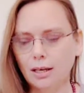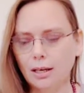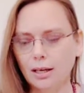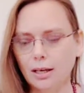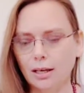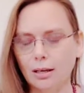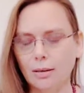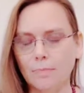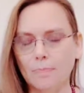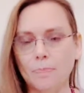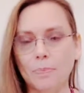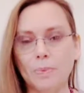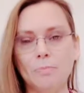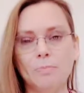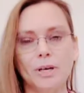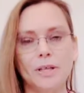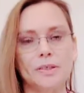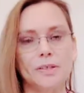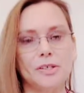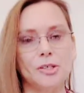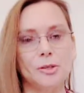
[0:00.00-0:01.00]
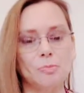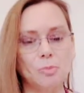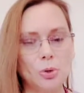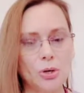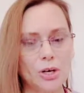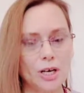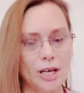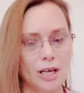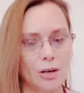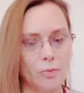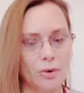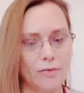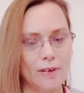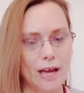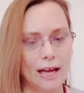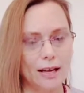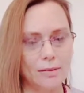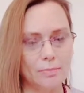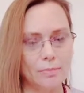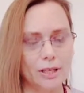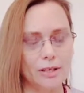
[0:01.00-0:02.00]
But this morning, we've
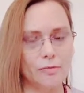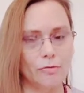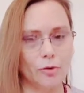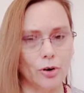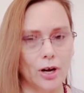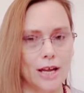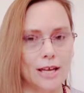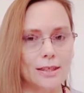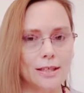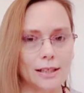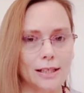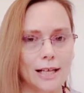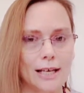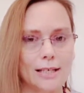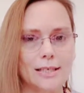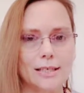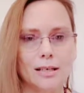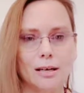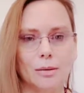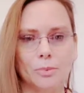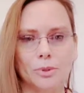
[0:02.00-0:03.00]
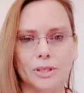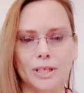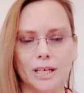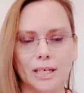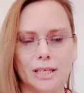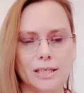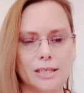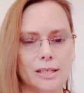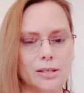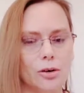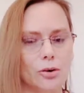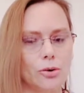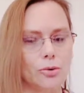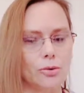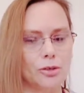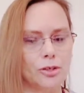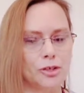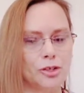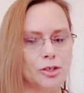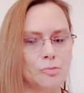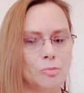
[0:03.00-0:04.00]
had a bit of rain the last couple days. So
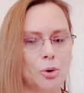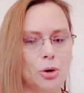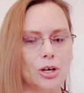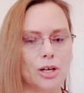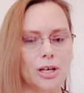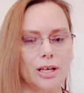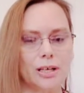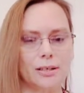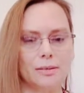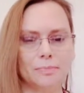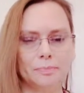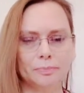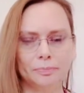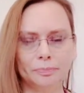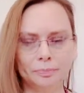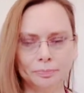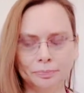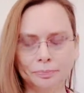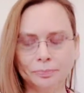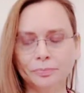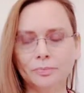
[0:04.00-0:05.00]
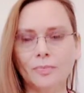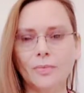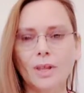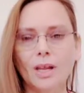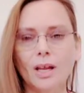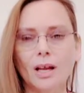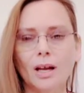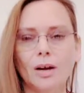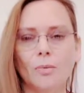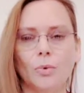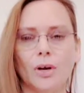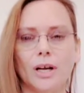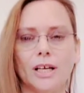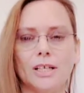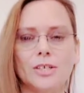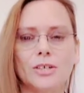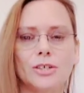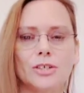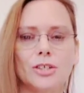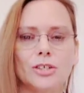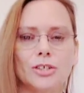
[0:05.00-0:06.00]
this morning, when I
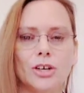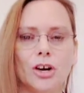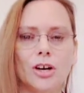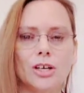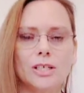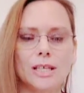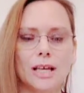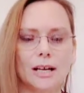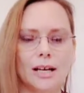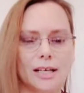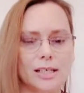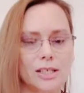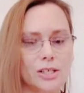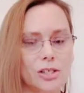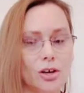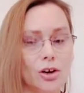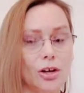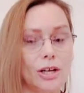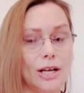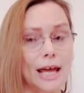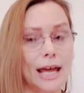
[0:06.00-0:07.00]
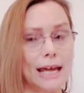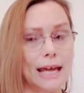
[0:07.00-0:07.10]
took the dogs out, I saw an